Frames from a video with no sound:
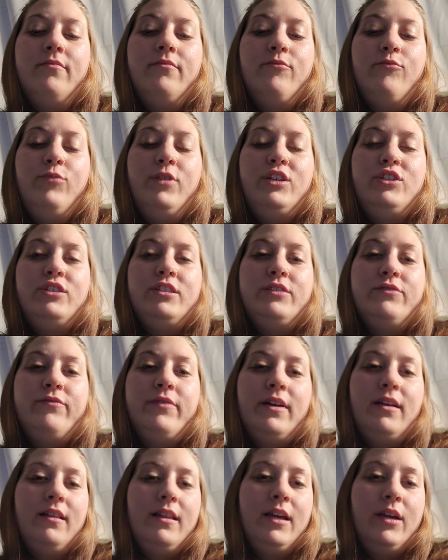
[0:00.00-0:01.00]
We just
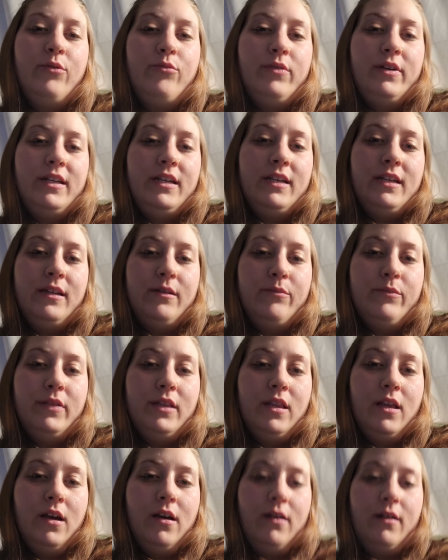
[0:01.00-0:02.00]
felt like we didn't
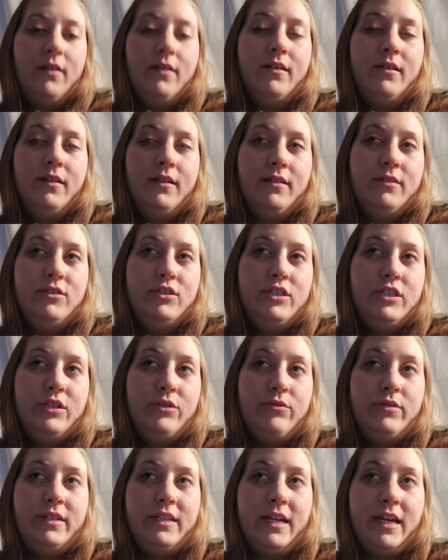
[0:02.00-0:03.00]
belong. She
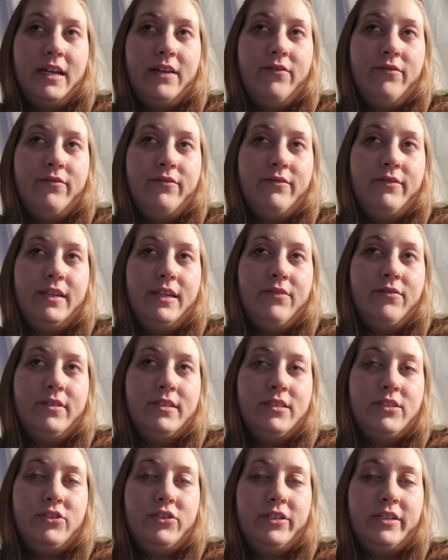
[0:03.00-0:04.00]
would kind of give
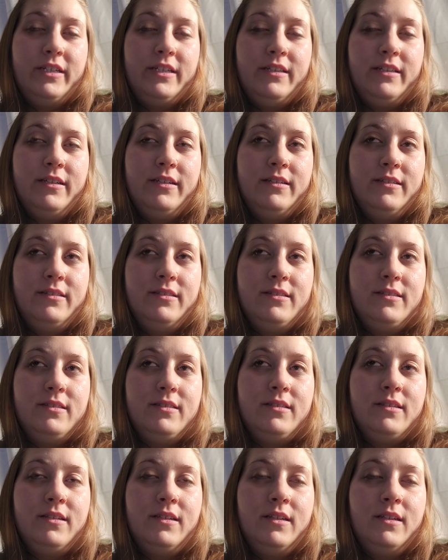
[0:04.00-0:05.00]
us dirty
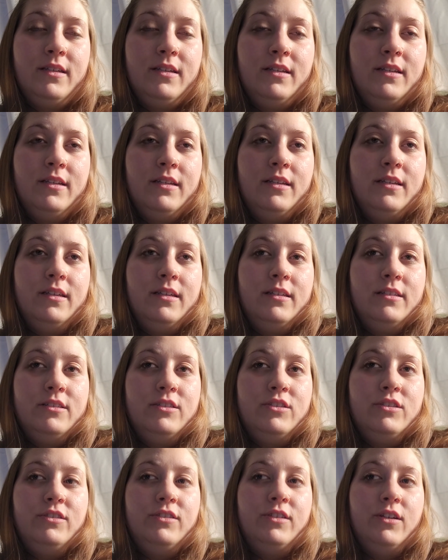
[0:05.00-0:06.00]
looks.
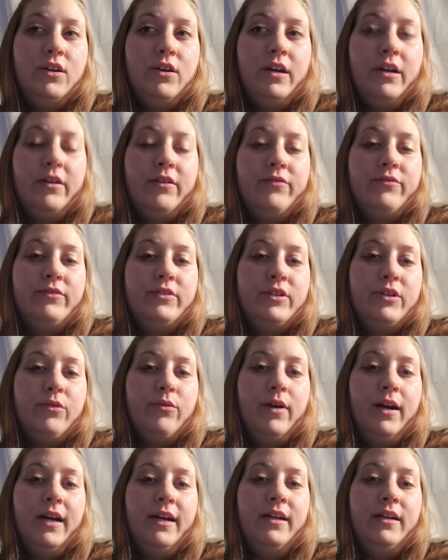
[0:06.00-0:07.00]
So after a
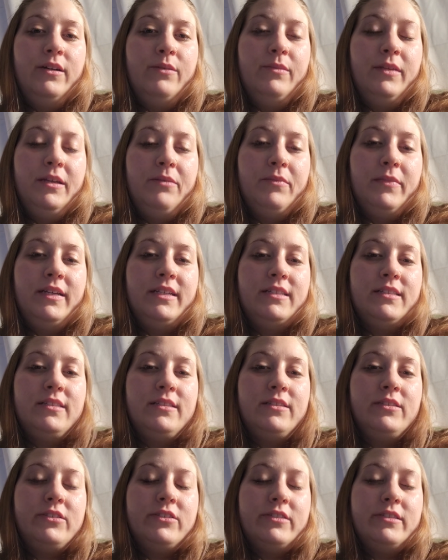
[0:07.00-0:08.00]
while, me and my
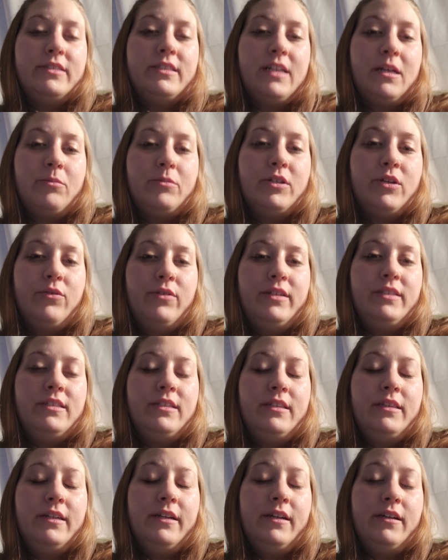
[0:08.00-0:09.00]
sisters stopped going
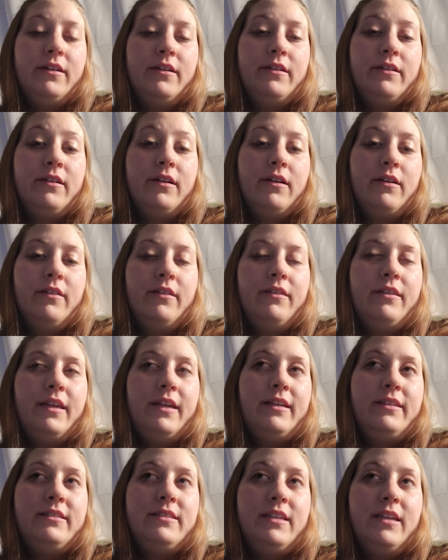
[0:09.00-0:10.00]
to their
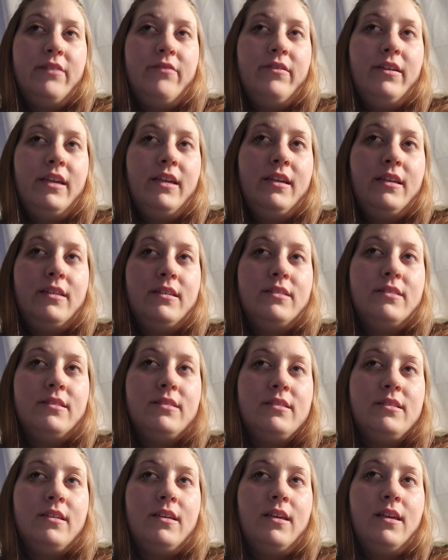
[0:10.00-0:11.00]

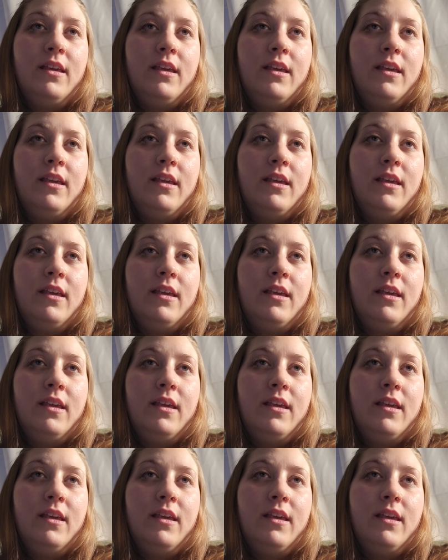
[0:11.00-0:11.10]
Thanksgivings,